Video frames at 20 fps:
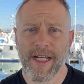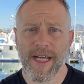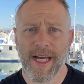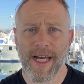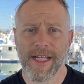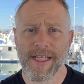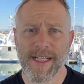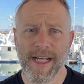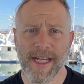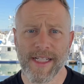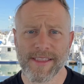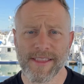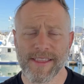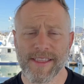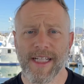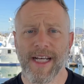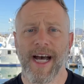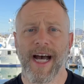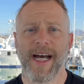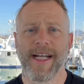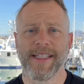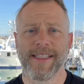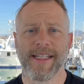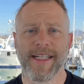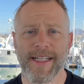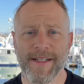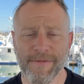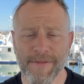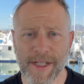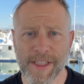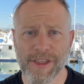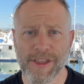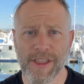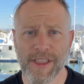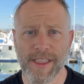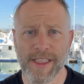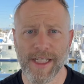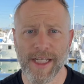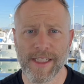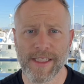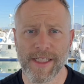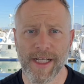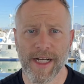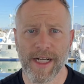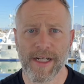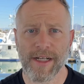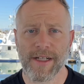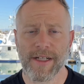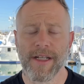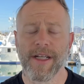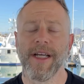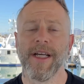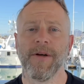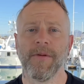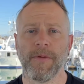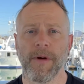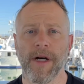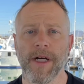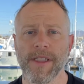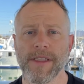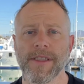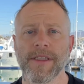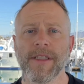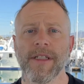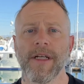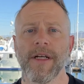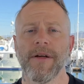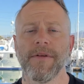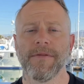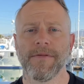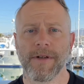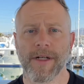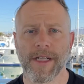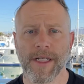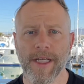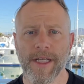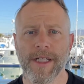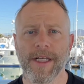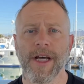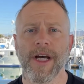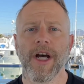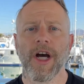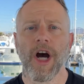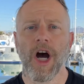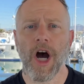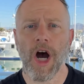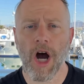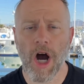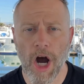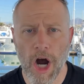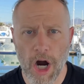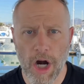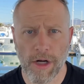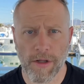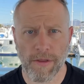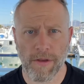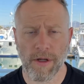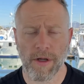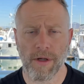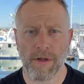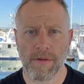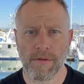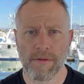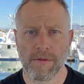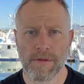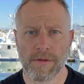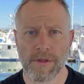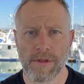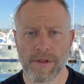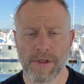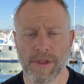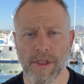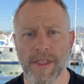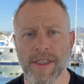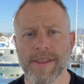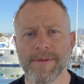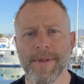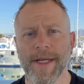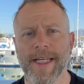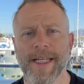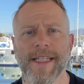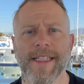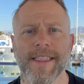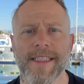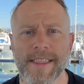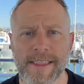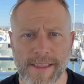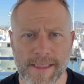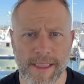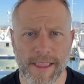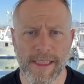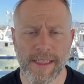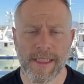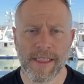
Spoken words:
And yes, I did eventually get there. It was freaking hard though. So let's make it easy.